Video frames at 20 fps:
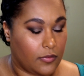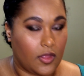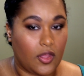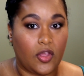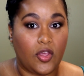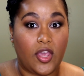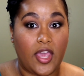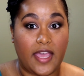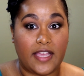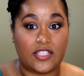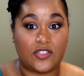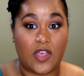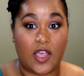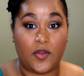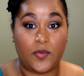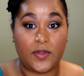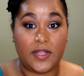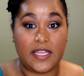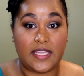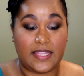Okay, so I
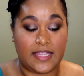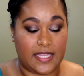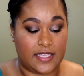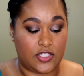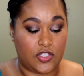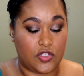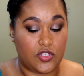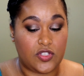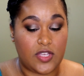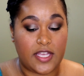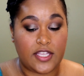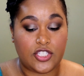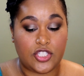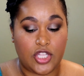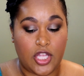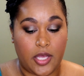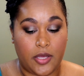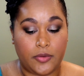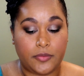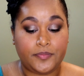really like that. So as you guys
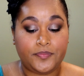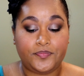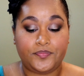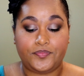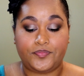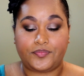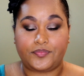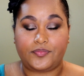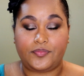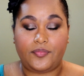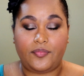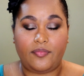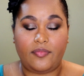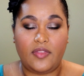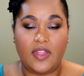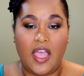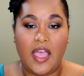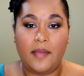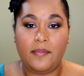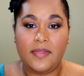know,
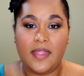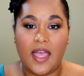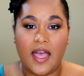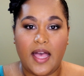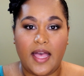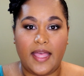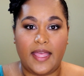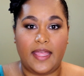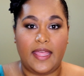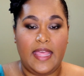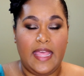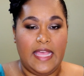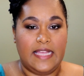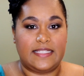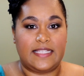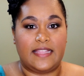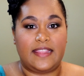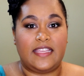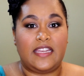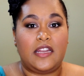I'm not, it's
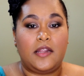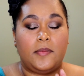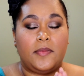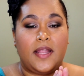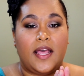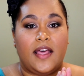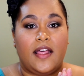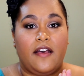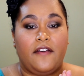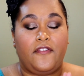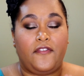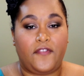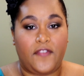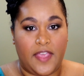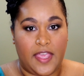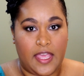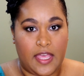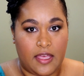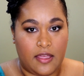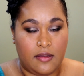not that I'm not a
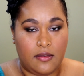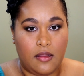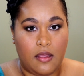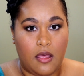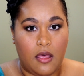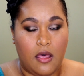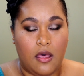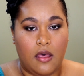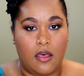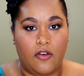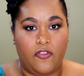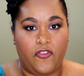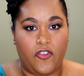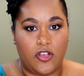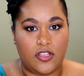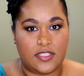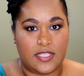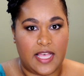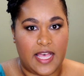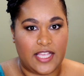fan of
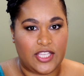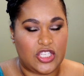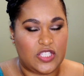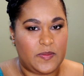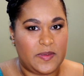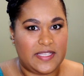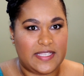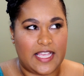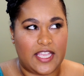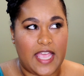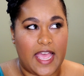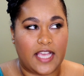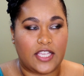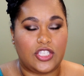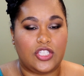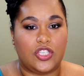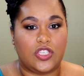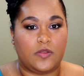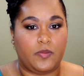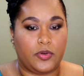false lashes because I
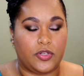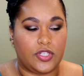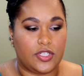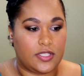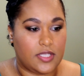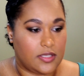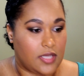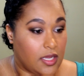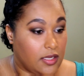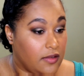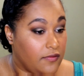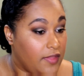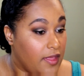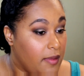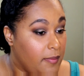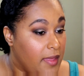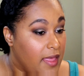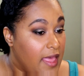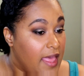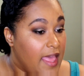actually just purchased a ton of
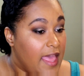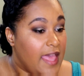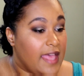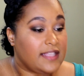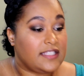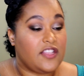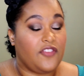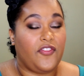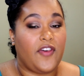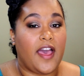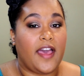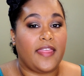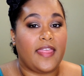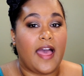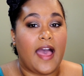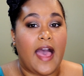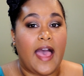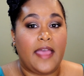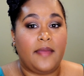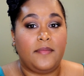them. It's the fact
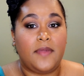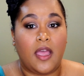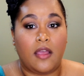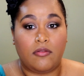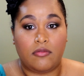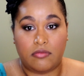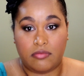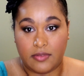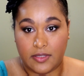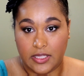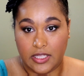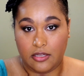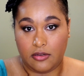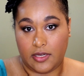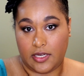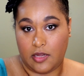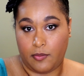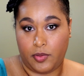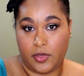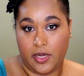that I'm not really
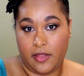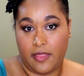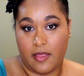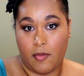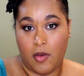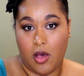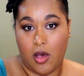great at putting them